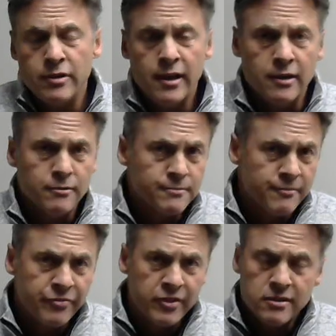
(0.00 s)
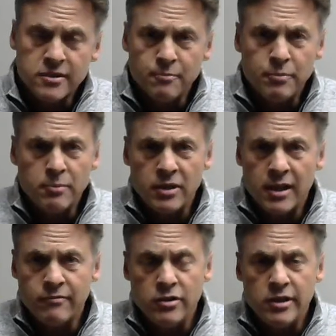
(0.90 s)
Now, some people
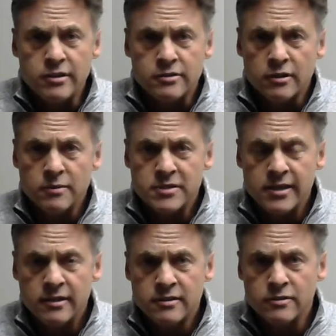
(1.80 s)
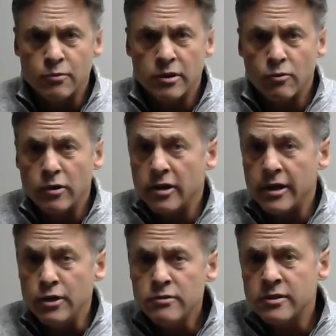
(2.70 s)
have unique circumstances where I
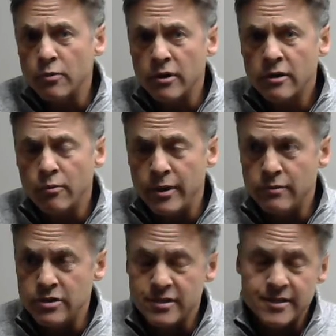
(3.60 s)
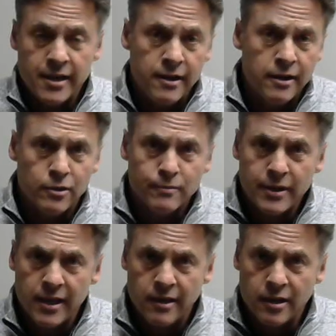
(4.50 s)
used to work, we would just say, no,
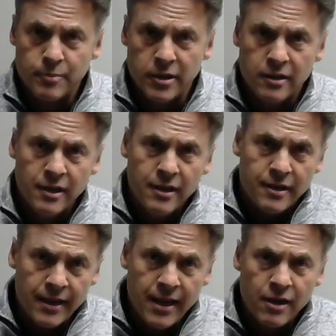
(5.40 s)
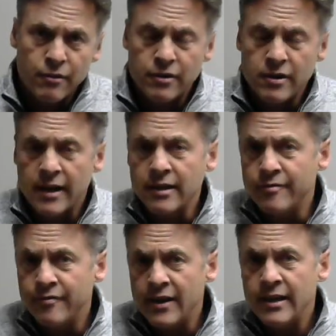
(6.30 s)
can't help you. Now I can
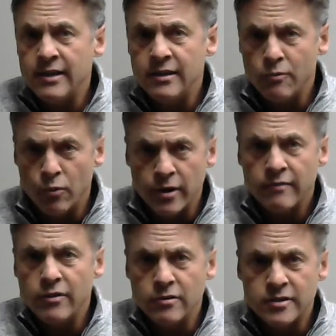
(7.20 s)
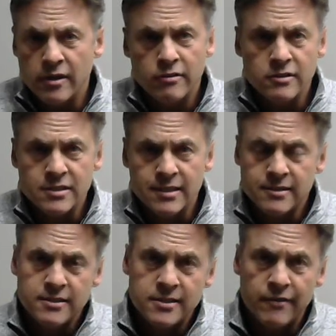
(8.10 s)
find one of those
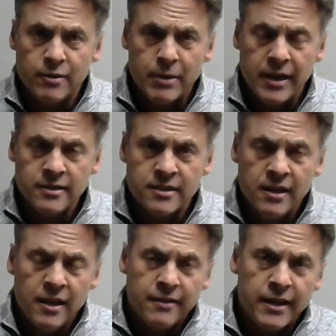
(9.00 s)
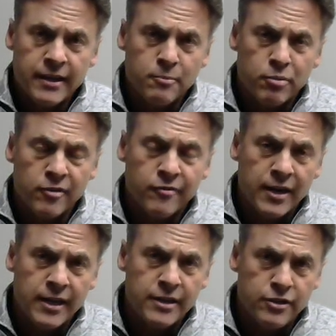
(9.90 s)
167 banks that can
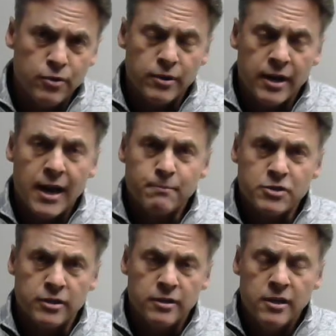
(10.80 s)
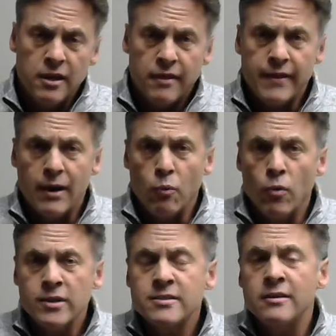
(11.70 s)
provide you an option that
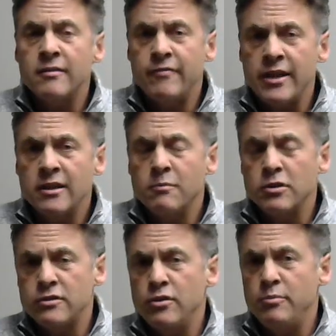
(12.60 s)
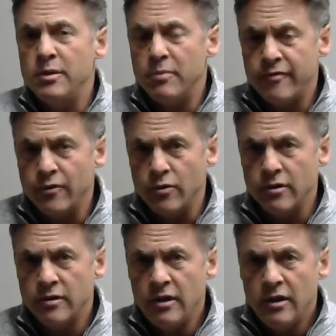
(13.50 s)
wasn't available to me before.
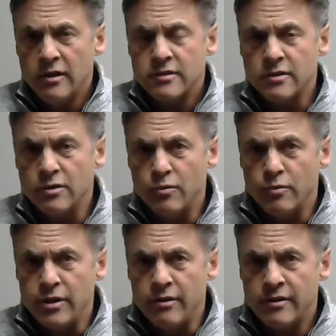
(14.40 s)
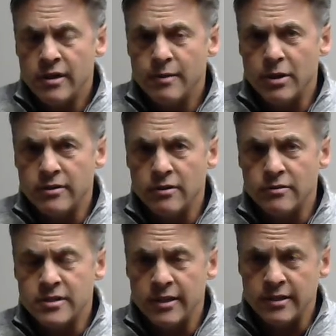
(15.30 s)
So when you think about
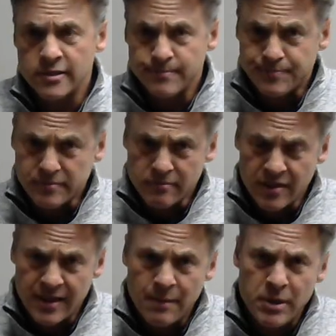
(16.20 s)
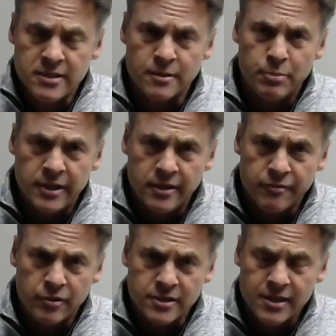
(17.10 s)
those things, that makes a big
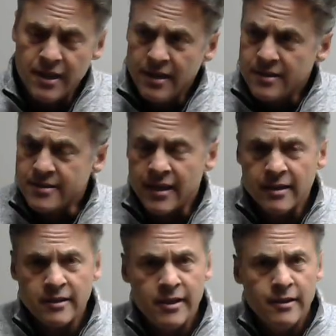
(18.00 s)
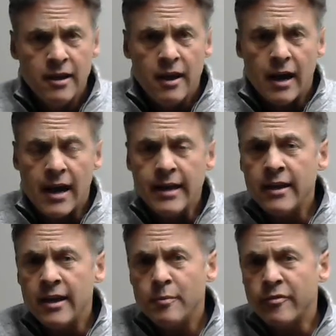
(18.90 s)
difference. Secondly, I
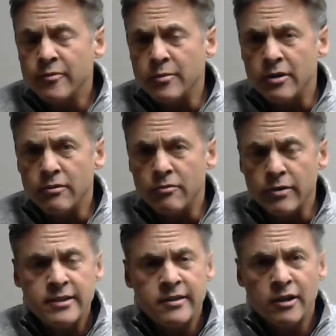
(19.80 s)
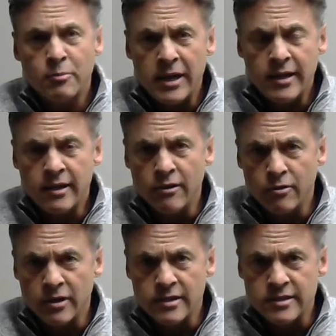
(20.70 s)
came from a retail banking
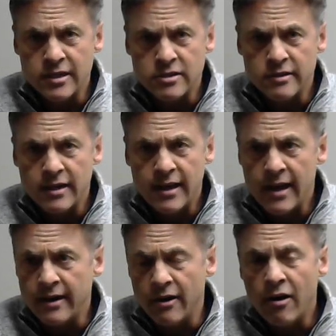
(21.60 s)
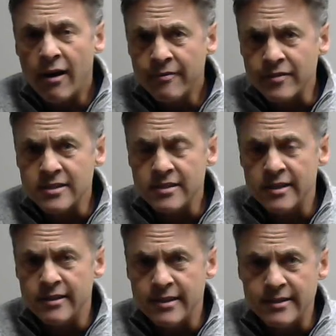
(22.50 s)
organization that had an office
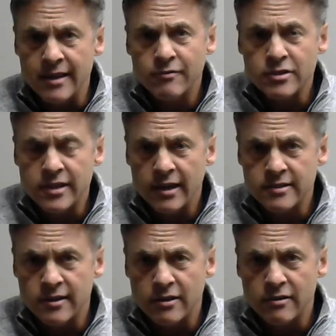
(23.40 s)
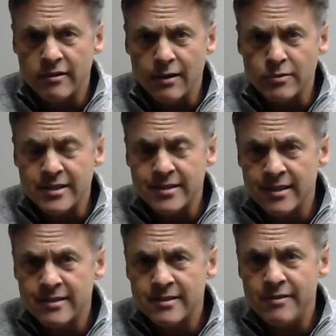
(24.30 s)
in the Denver Tech Center that was
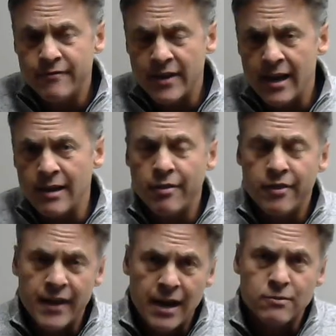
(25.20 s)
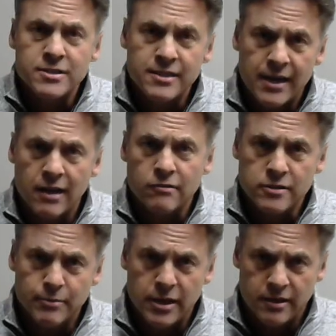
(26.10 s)
$65,000 a
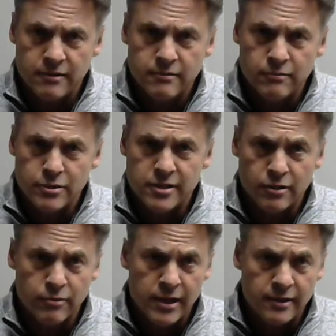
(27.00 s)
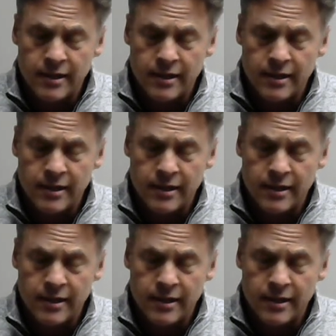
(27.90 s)
month was their rent.